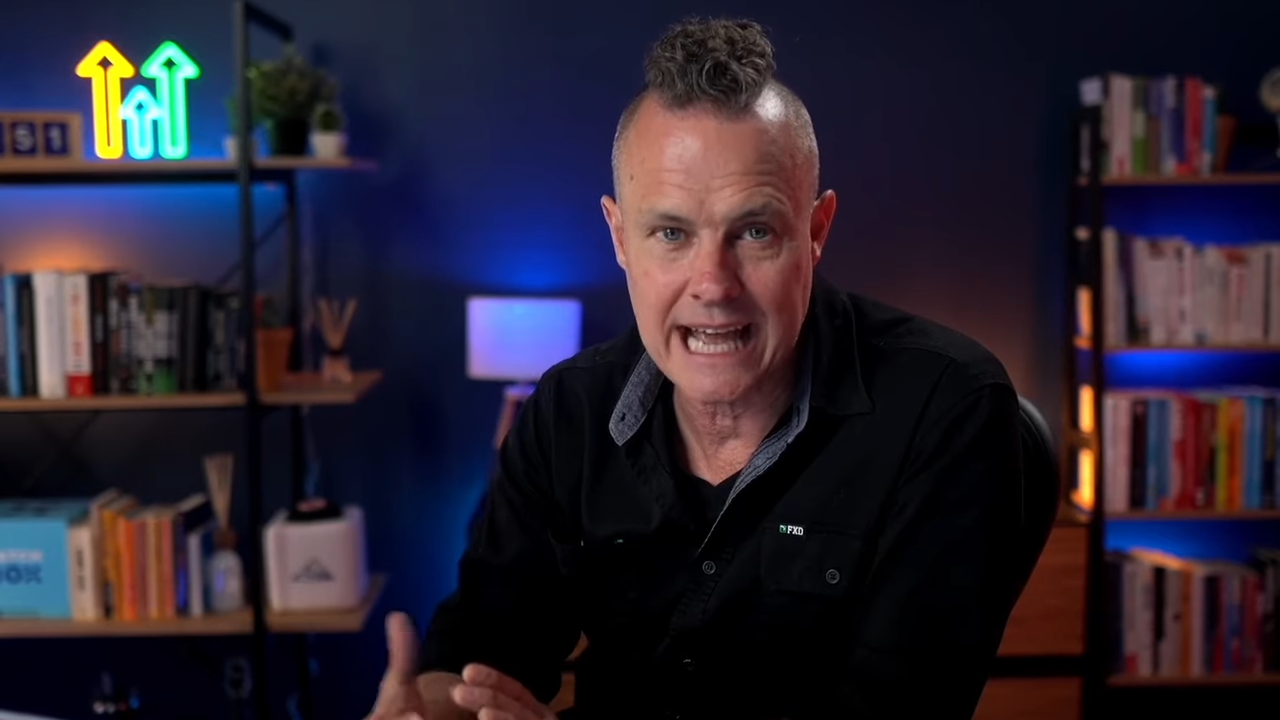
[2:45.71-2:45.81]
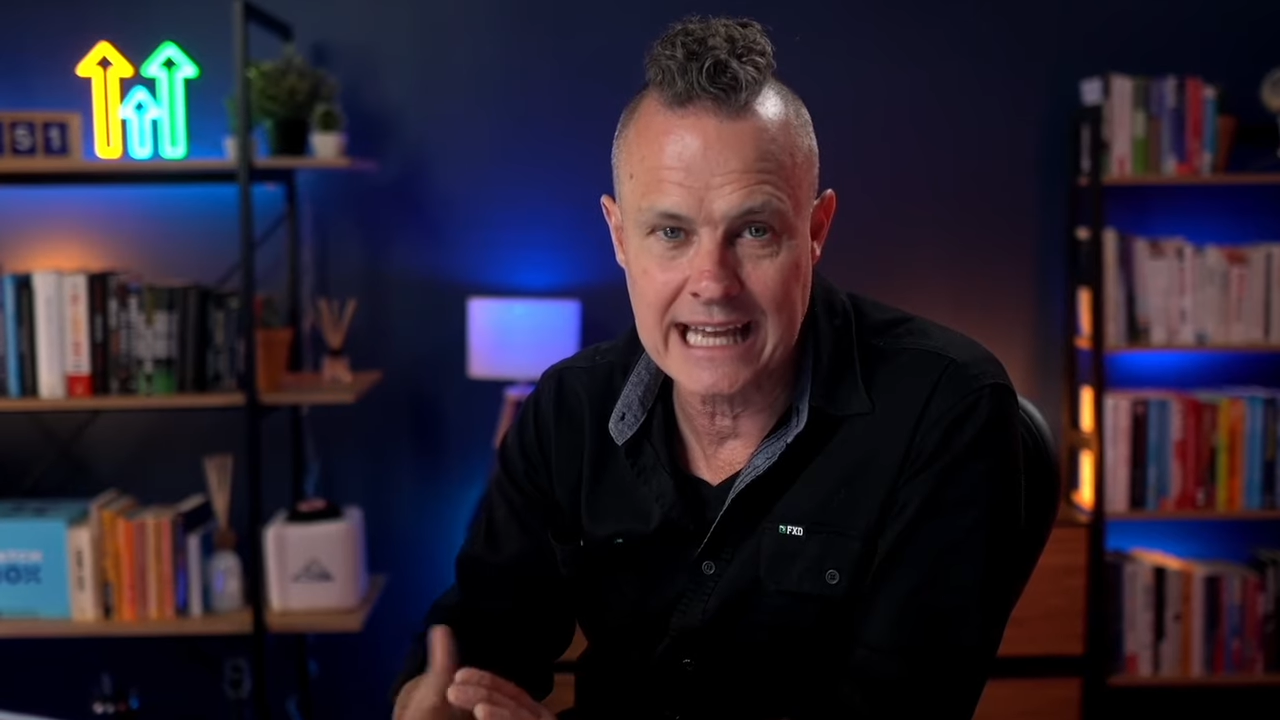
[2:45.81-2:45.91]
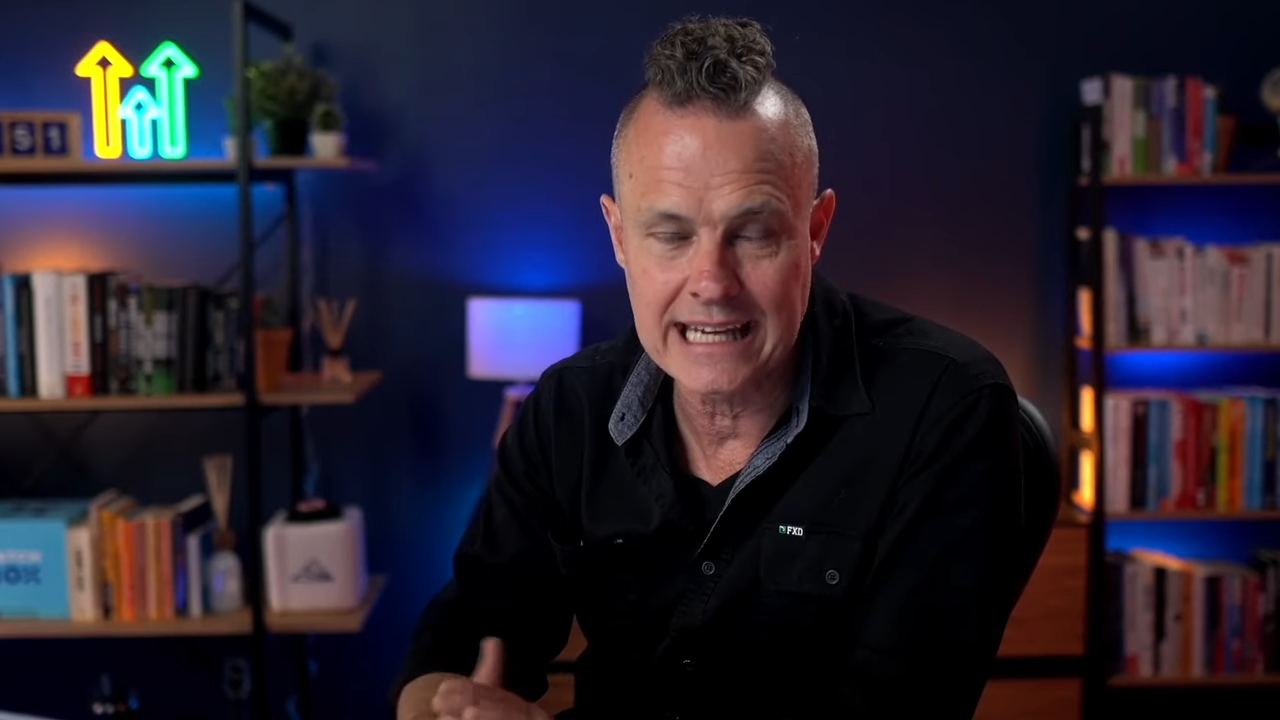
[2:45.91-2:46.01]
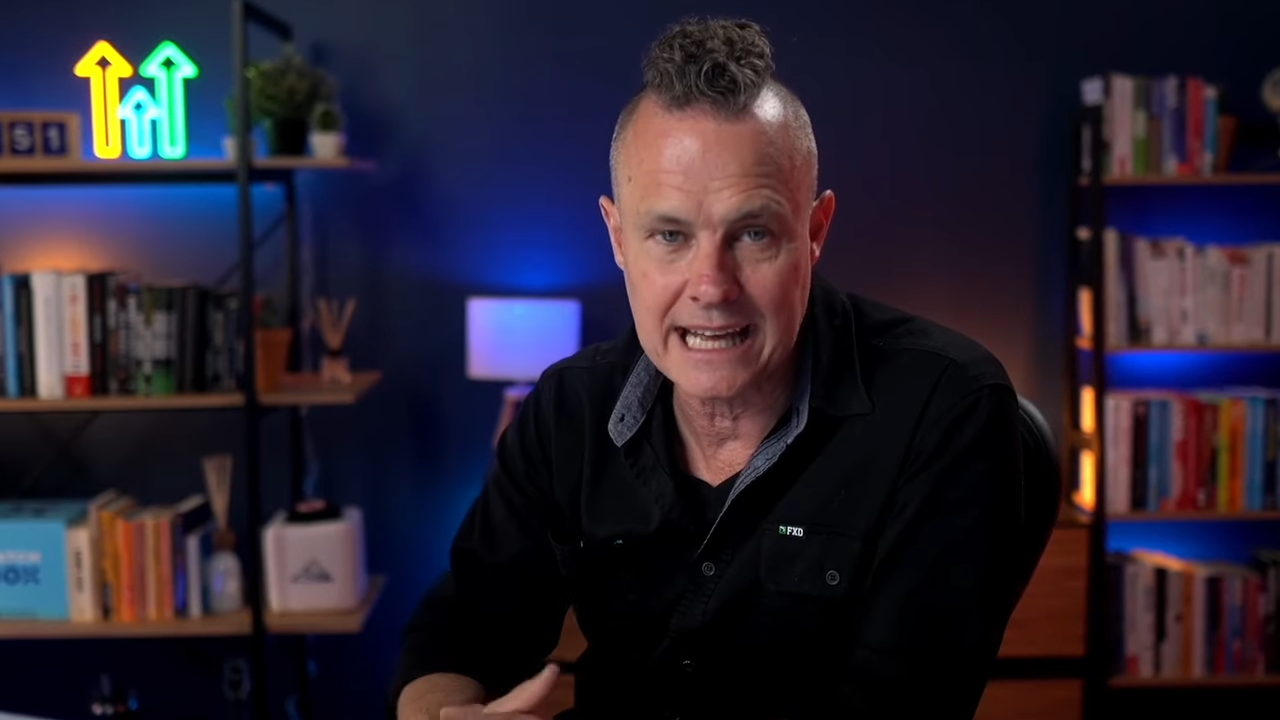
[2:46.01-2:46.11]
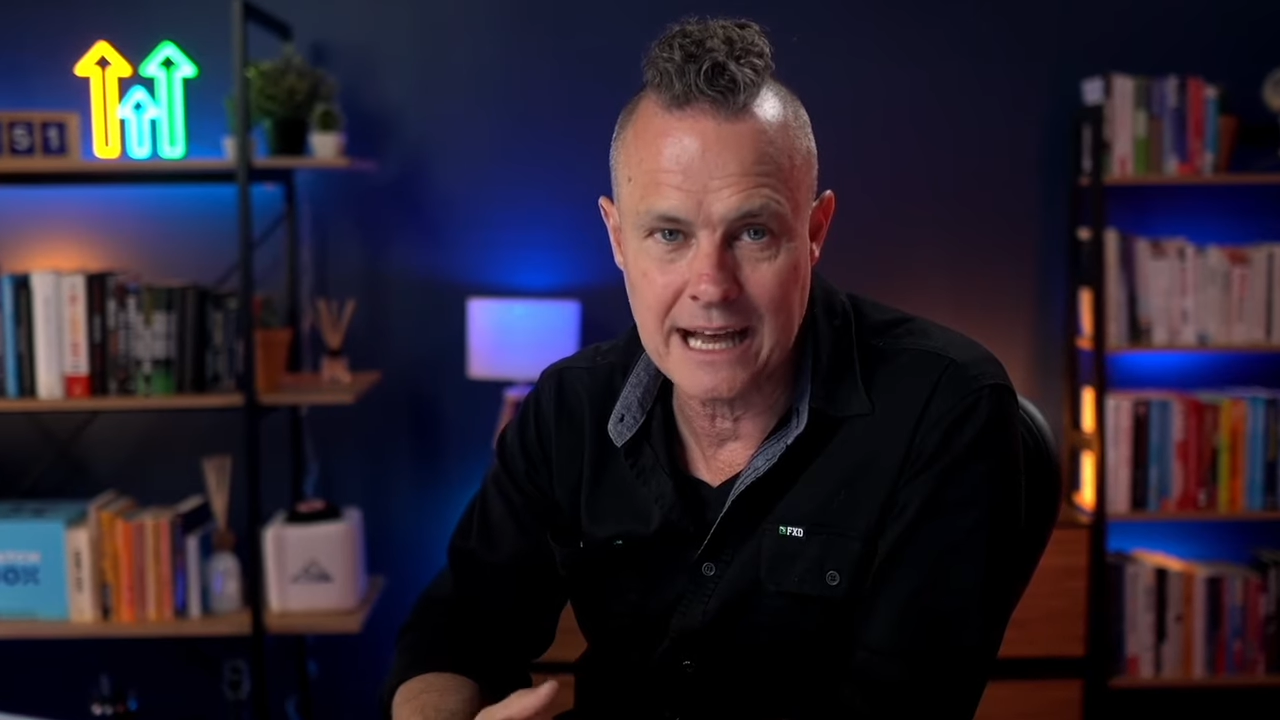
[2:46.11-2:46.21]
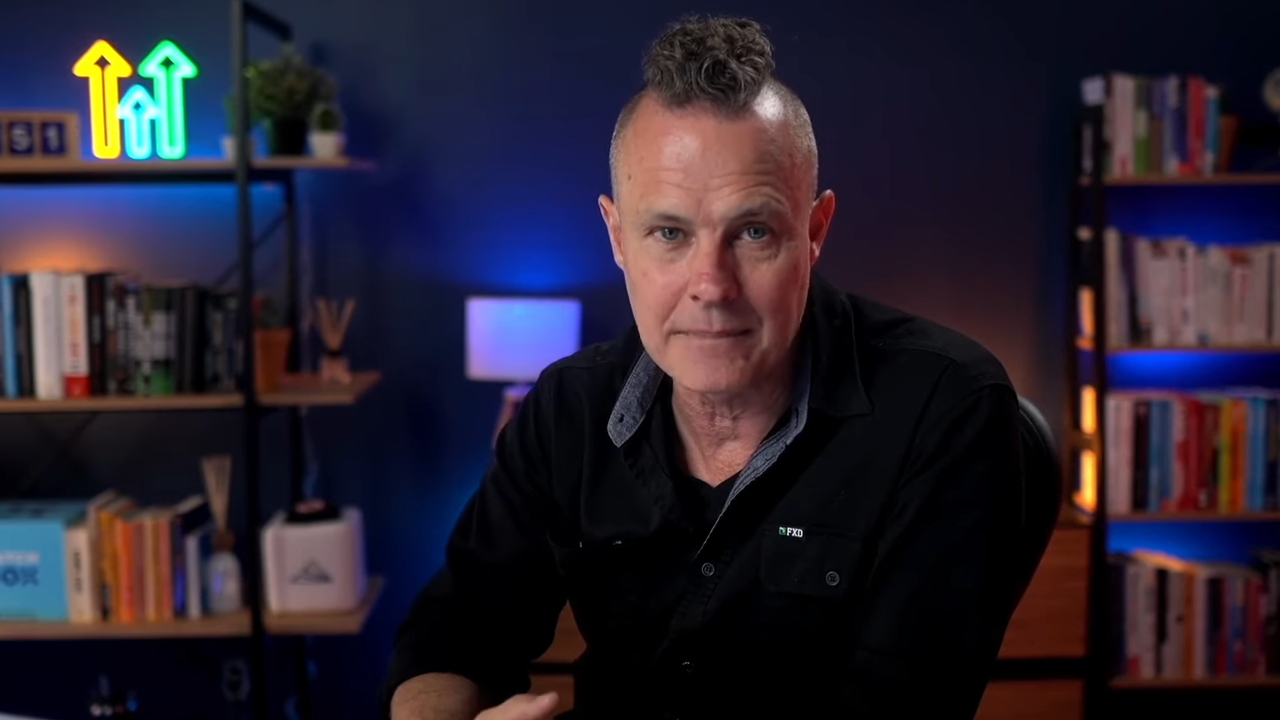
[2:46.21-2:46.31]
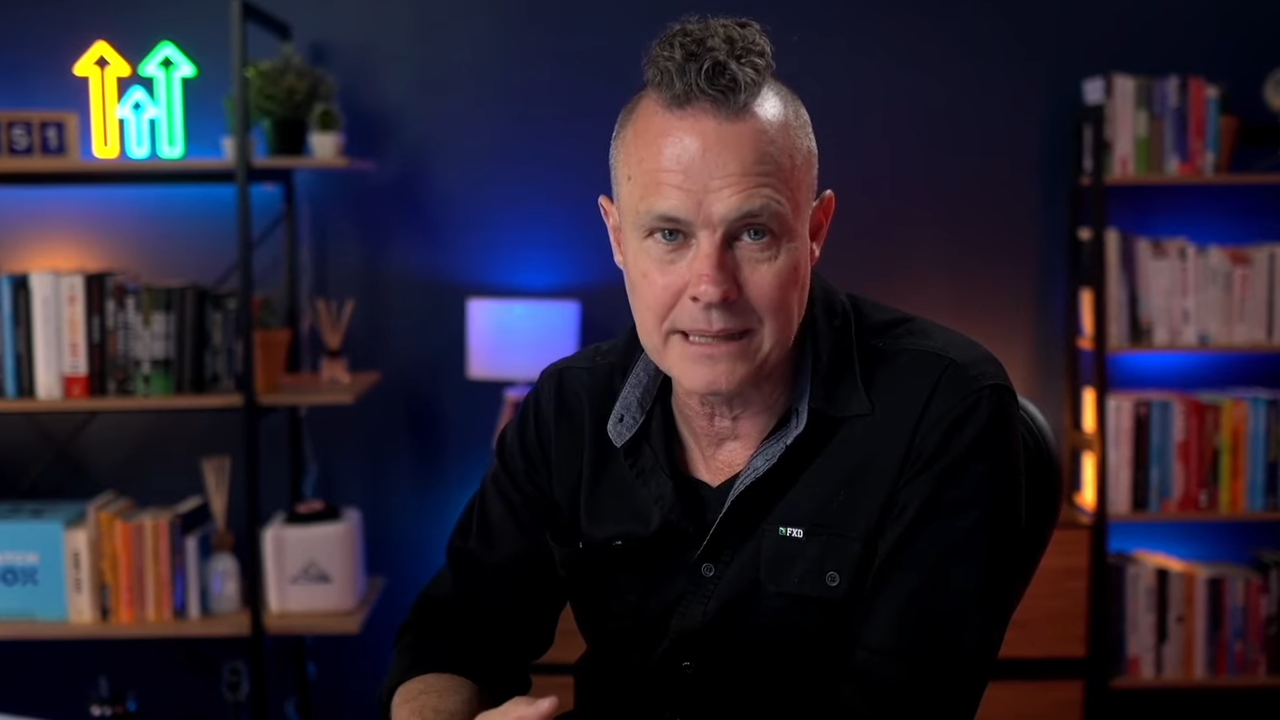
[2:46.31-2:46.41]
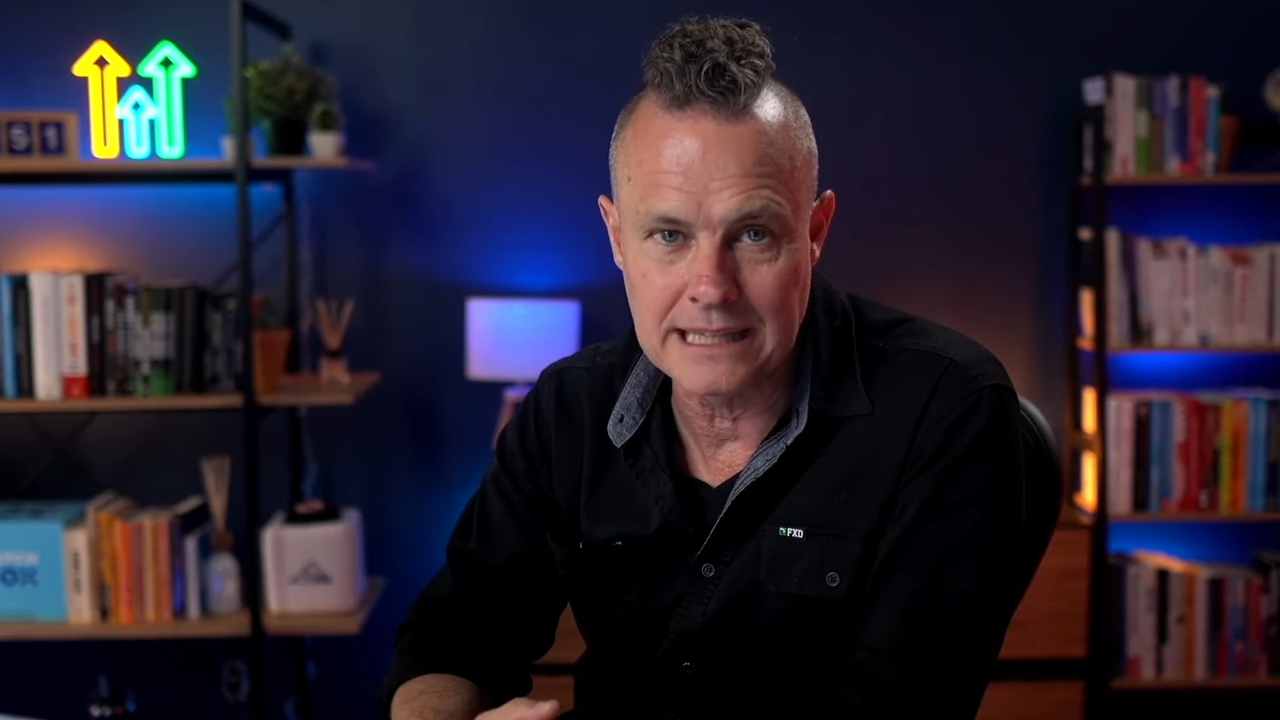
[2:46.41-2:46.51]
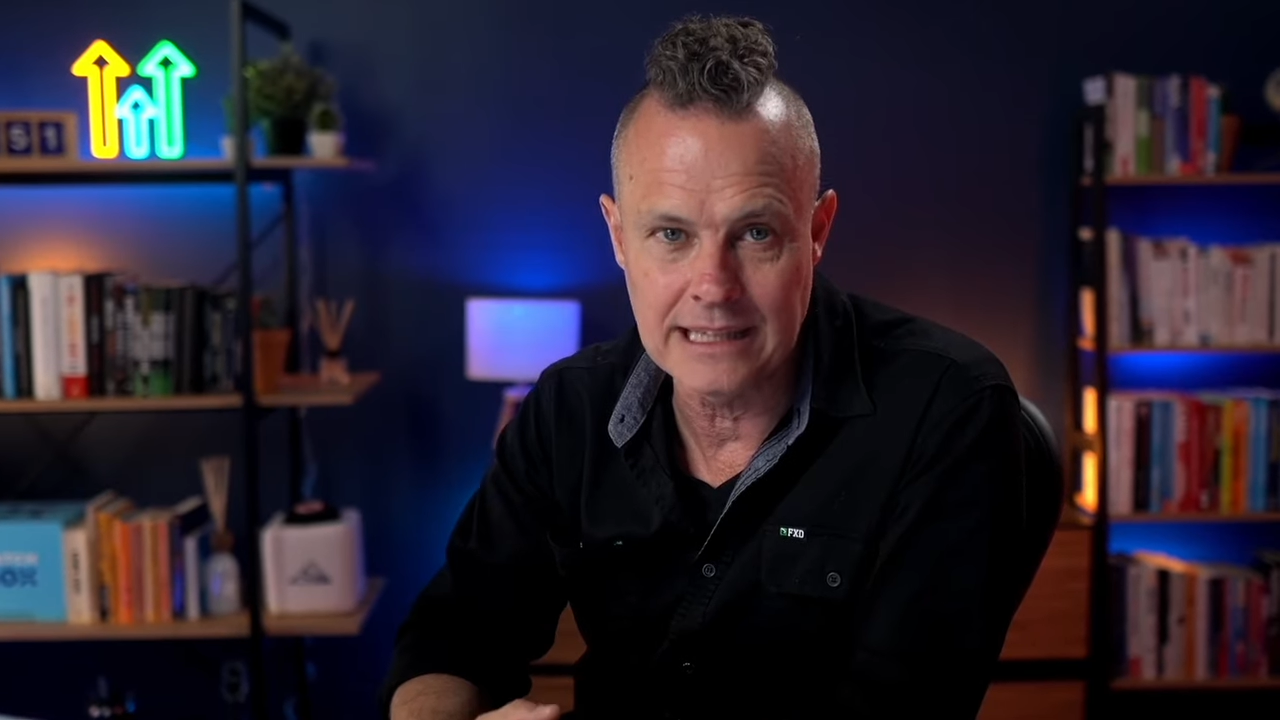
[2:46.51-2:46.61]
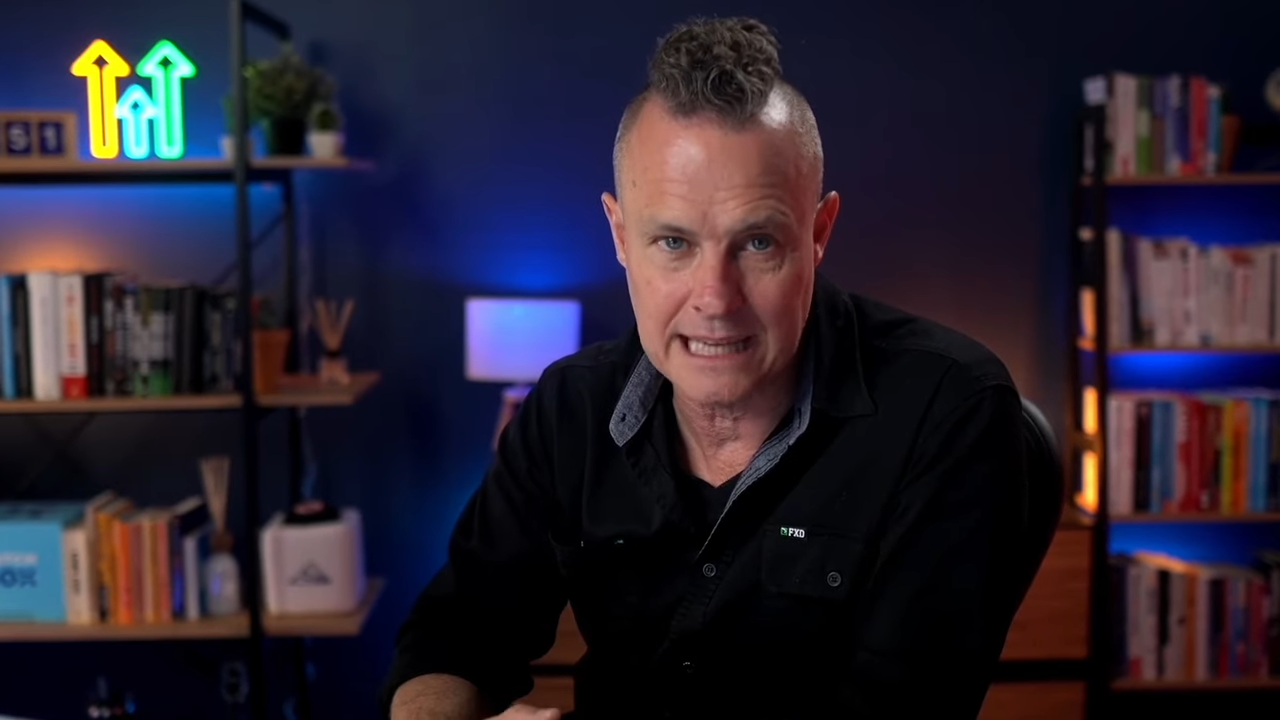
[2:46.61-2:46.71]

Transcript: ending up in the